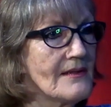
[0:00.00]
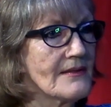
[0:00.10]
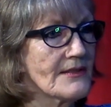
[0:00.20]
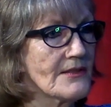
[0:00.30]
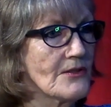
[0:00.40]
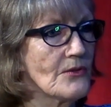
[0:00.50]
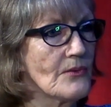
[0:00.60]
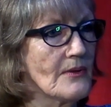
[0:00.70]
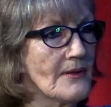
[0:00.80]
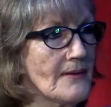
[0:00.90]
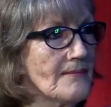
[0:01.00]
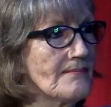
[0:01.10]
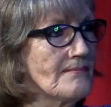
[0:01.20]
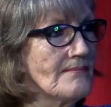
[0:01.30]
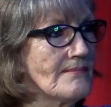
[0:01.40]
So,
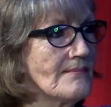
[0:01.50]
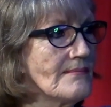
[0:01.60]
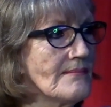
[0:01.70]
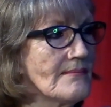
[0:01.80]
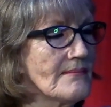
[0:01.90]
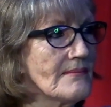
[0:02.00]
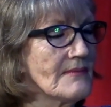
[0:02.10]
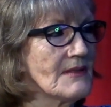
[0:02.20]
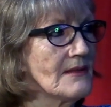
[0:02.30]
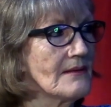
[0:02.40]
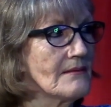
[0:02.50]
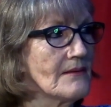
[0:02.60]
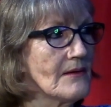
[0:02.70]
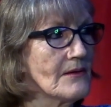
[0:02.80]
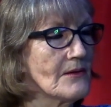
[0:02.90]
yeah,
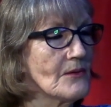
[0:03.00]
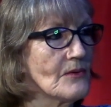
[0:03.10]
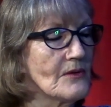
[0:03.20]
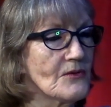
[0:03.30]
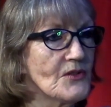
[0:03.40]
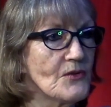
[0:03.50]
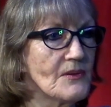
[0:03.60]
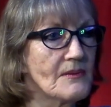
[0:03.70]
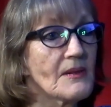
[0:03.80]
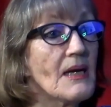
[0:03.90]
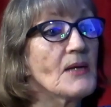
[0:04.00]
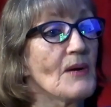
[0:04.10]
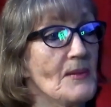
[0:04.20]
I don't know what else you. Anyway.